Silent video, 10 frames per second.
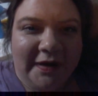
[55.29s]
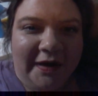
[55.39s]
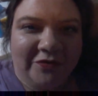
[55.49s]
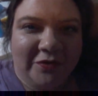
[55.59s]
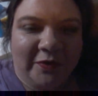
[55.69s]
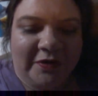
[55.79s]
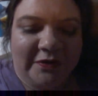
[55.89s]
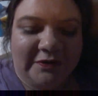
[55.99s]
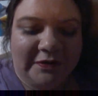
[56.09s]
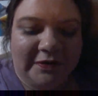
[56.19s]

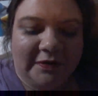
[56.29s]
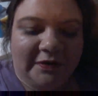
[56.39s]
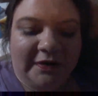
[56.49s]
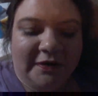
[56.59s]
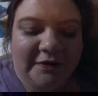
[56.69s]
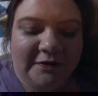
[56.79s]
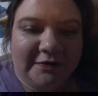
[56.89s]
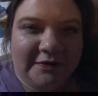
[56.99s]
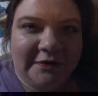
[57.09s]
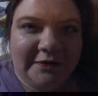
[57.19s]
afterwards, and